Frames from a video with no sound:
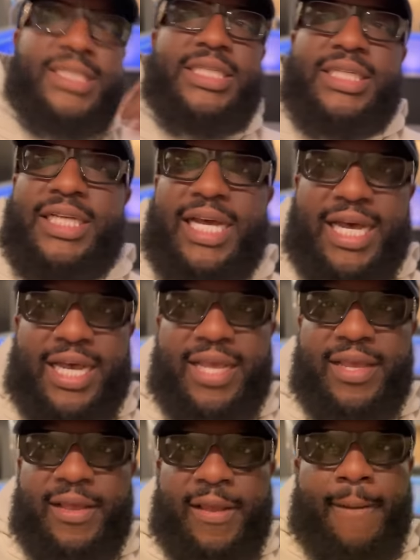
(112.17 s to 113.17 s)
a good guy.
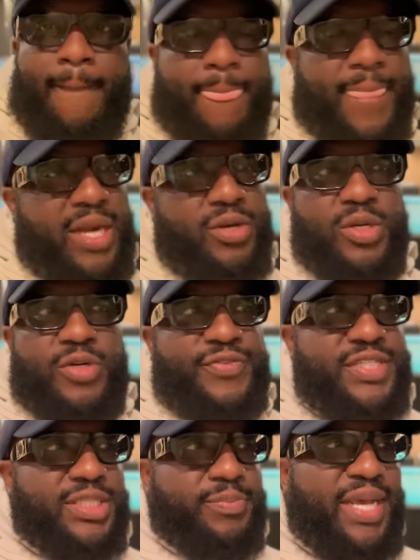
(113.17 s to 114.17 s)
They don't know if
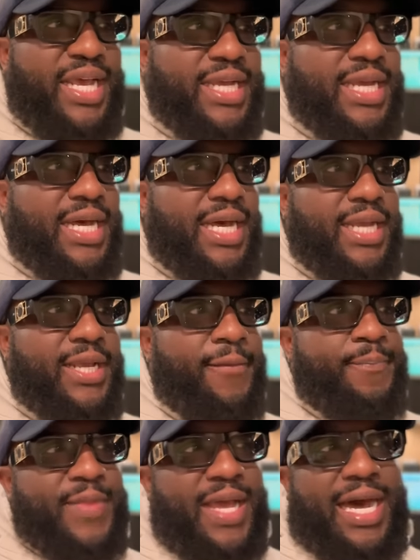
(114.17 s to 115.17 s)
he's a bad guy.
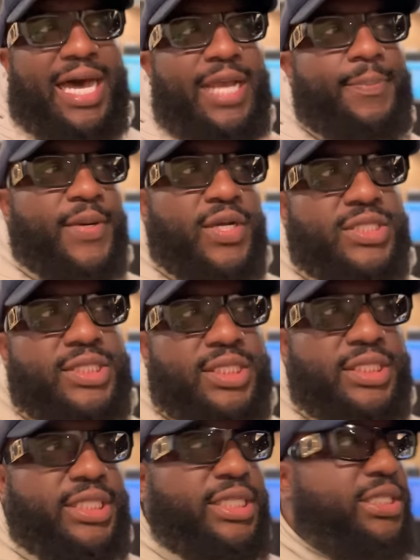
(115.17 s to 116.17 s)
I
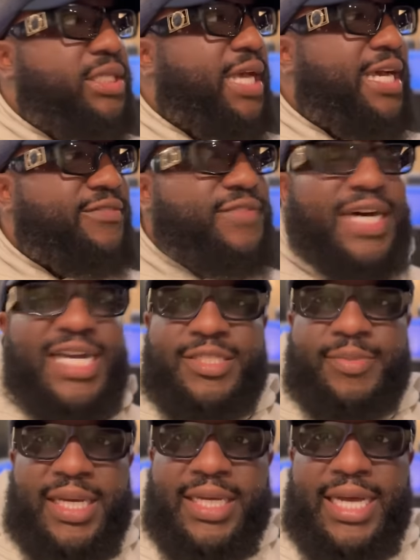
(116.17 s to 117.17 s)
personally advise
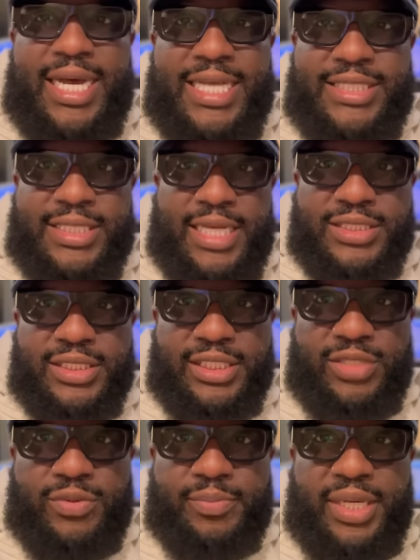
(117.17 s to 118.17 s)
my guys not to lead
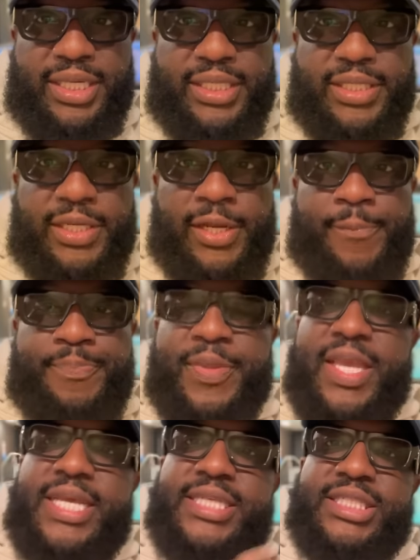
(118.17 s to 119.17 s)
with money.
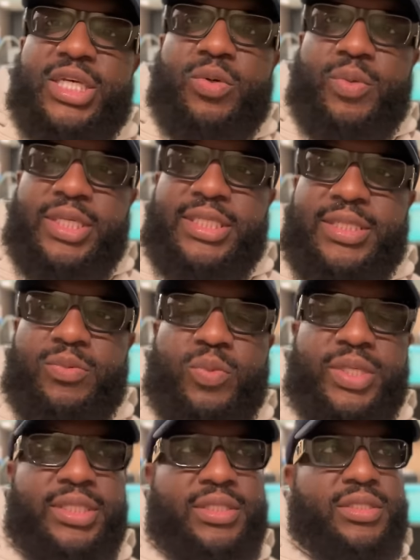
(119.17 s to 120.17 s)
And so with
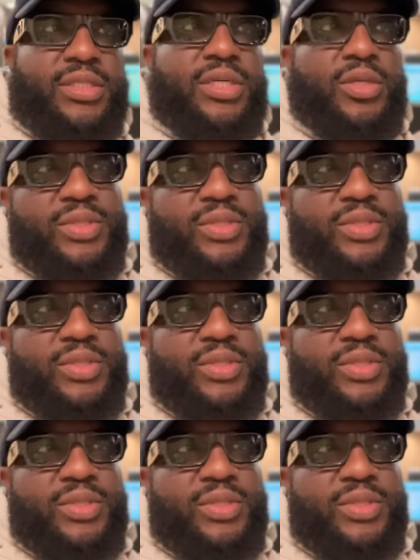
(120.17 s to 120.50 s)
you know,